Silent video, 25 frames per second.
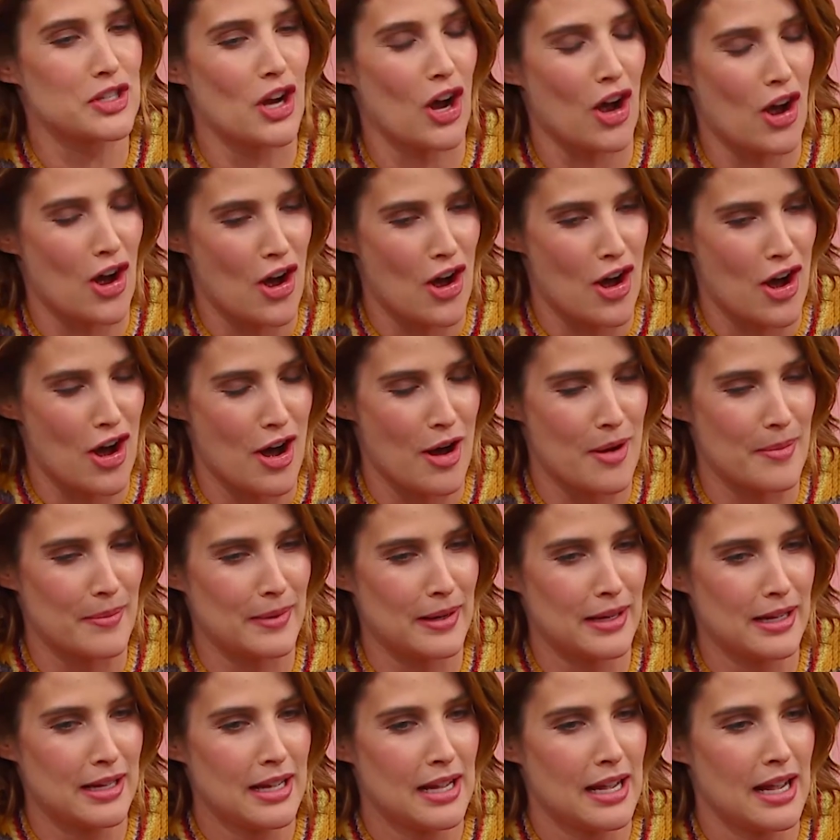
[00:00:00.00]

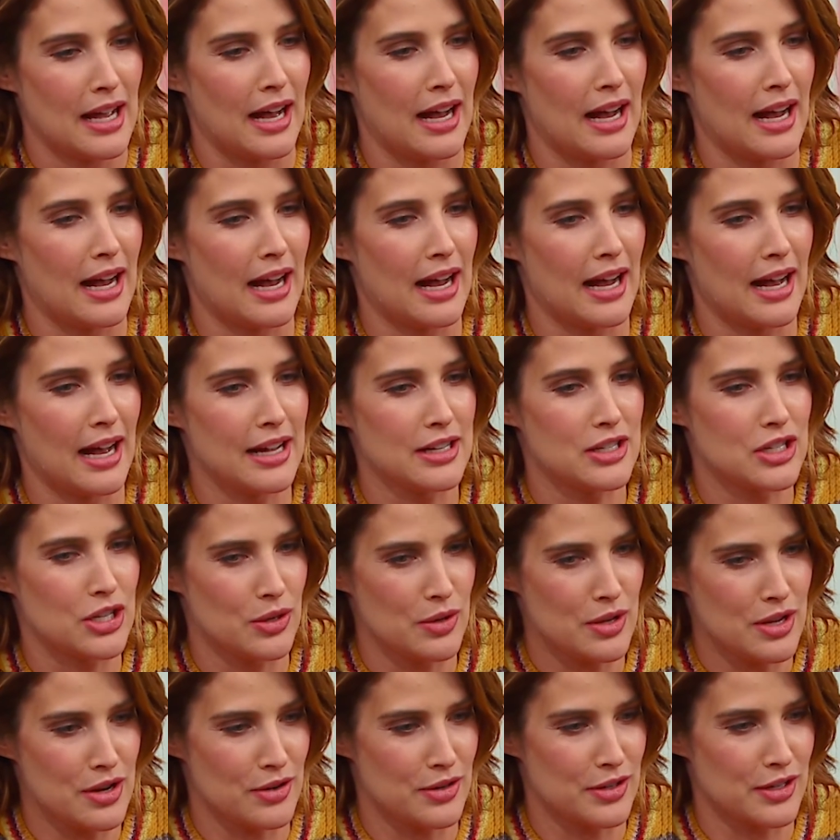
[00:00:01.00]
Tom uh, two
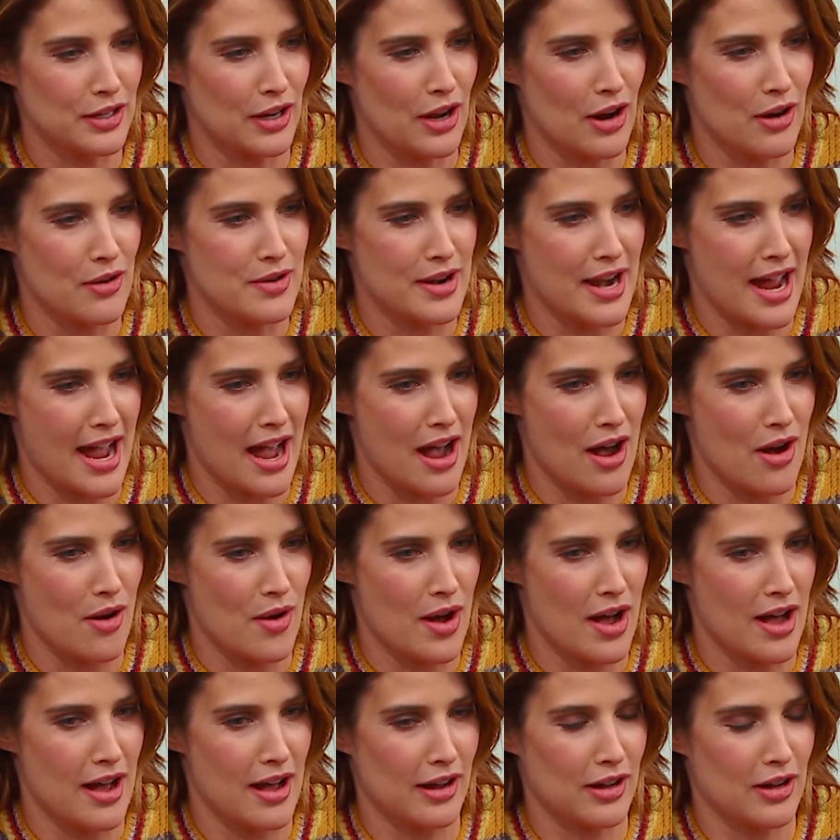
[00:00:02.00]
years ago now
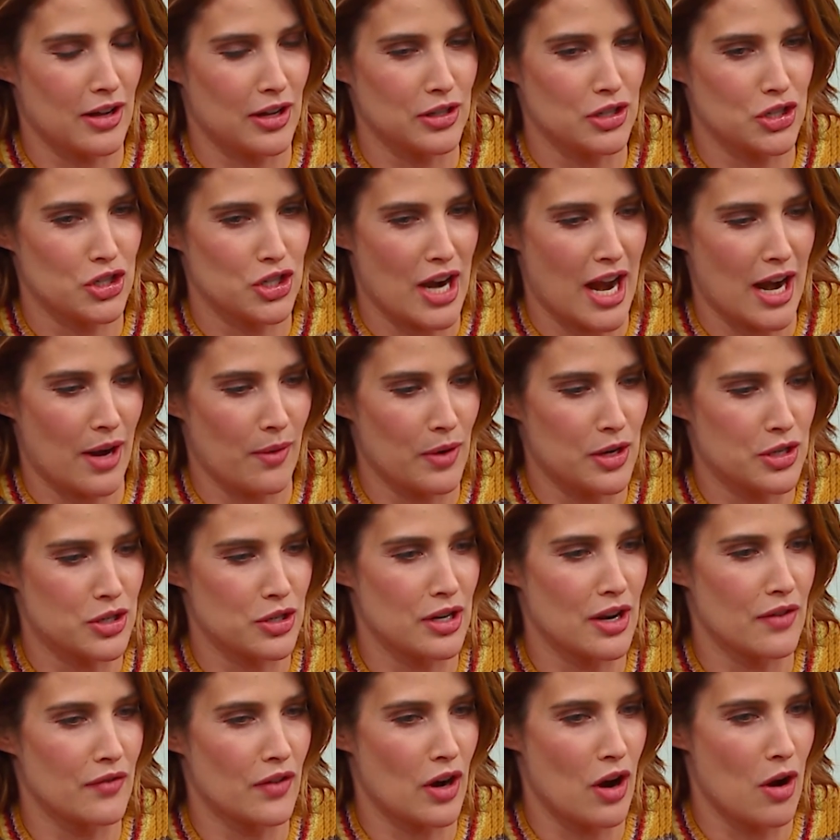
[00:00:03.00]
uh, called Jack Reacher
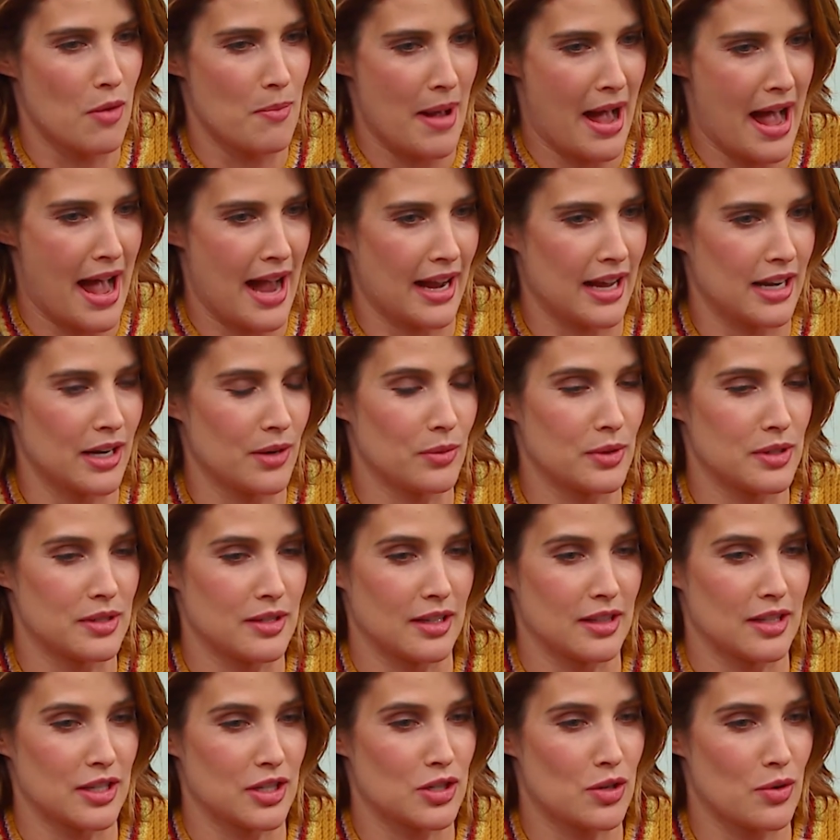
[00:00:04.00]
Never Go Back, and it was
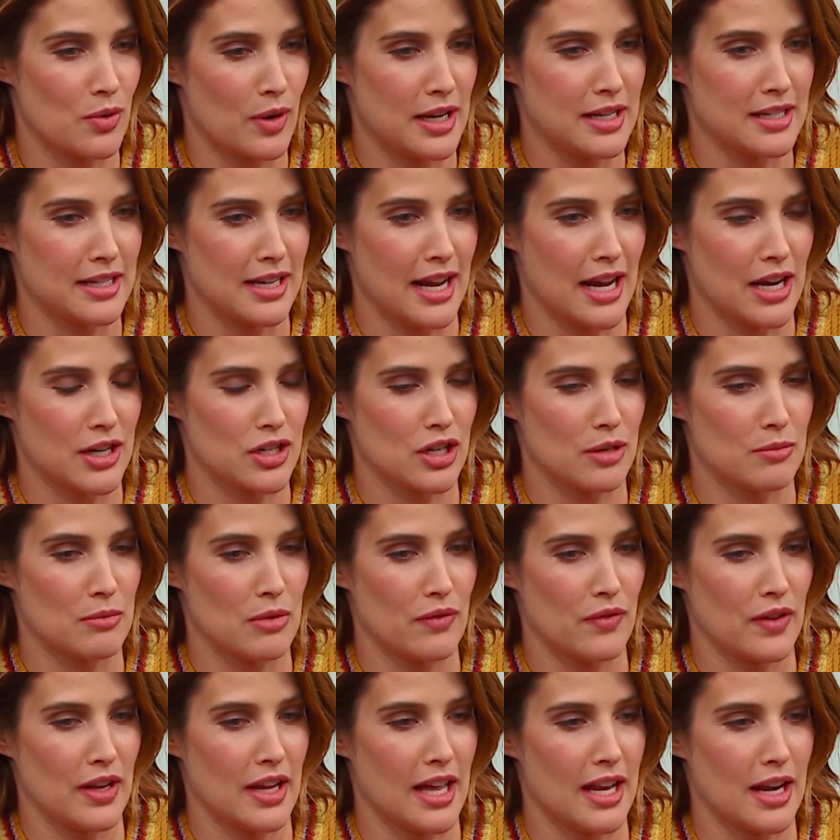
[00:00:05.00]
like this crazy action
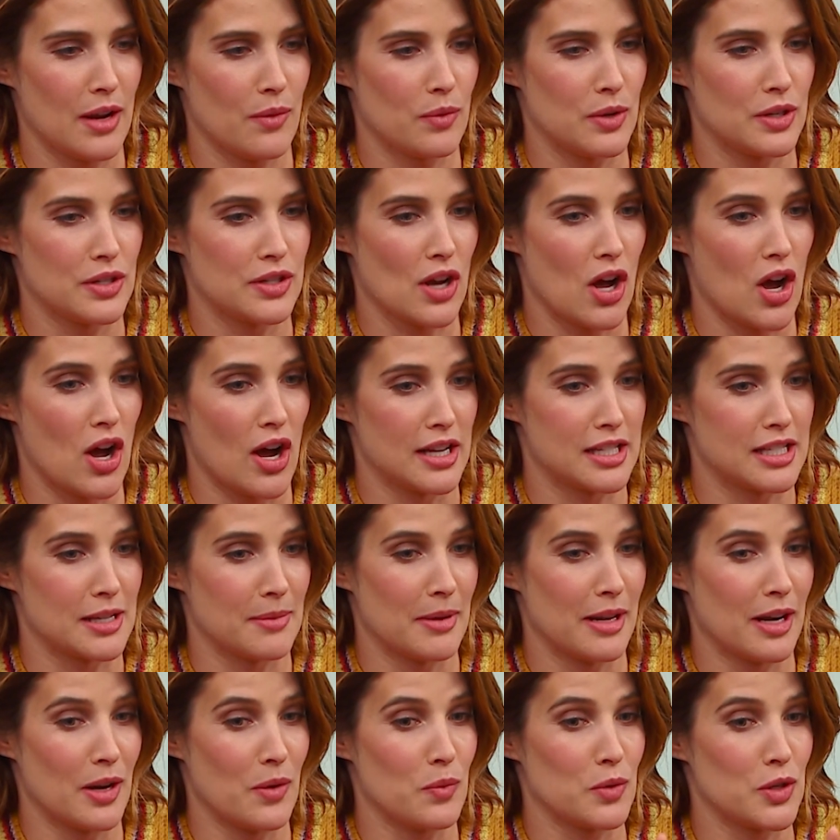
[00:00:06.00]
movie, and it was awesome,
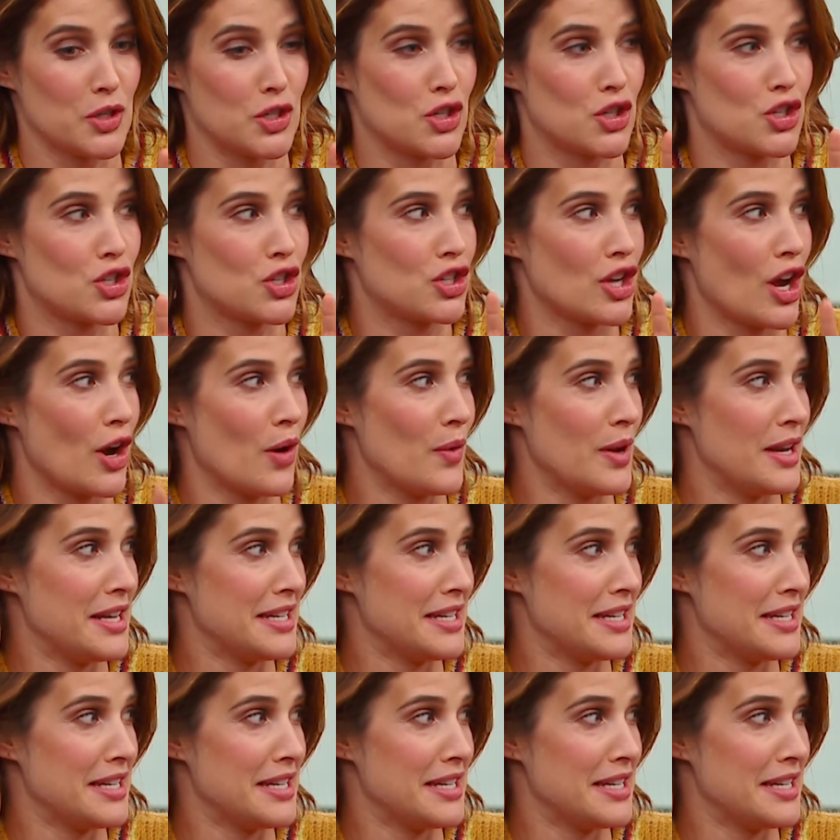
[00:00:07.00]
and it was so